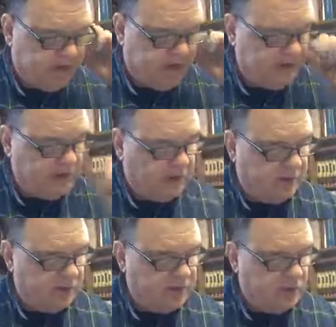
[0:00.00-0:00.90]
these are
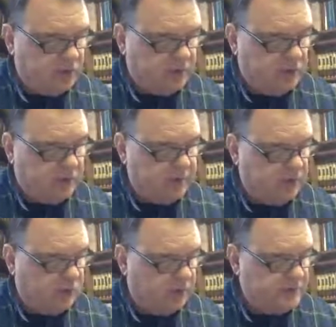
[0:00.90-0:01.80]
the two
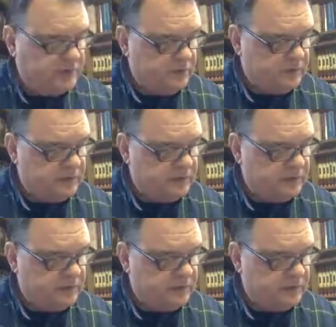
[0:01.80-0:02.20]
anointed ones who are